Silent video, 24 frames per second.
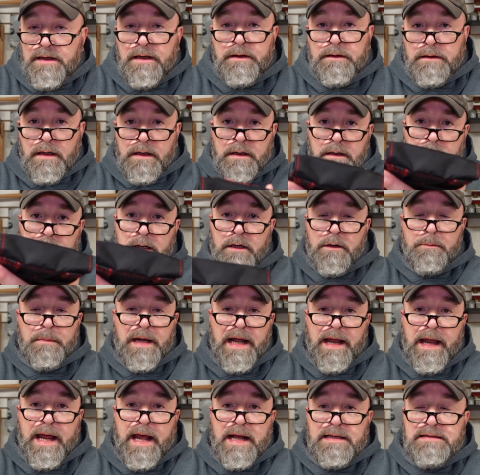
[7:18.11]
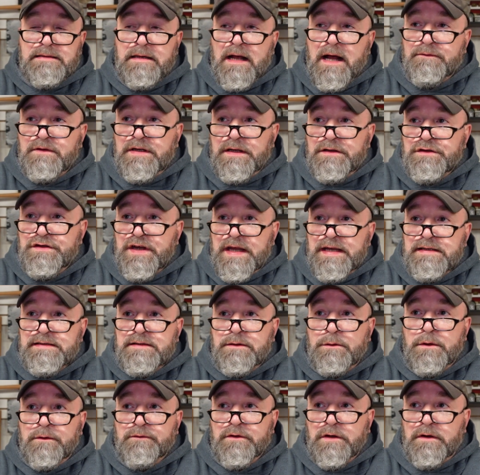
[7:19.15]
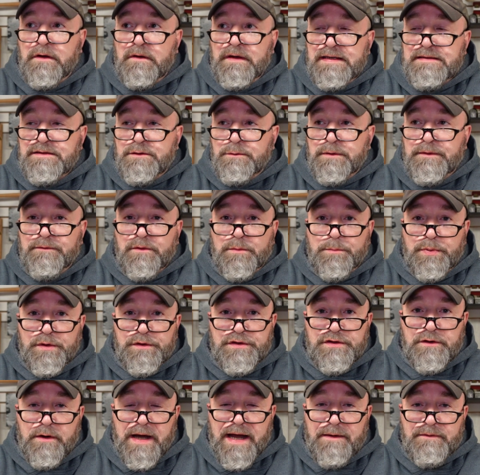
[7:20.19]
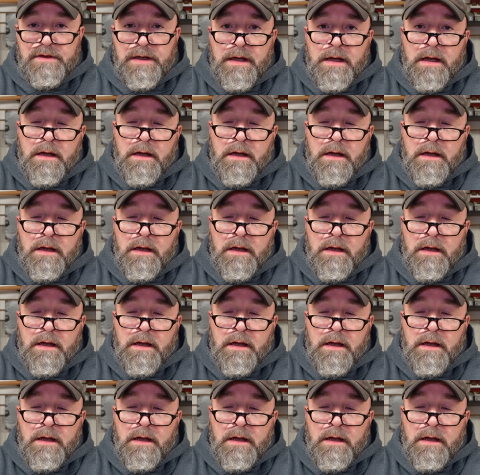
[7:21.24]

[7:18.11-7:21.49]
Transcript: And here, my hat's off to Jason over at Lester River Bushcraft.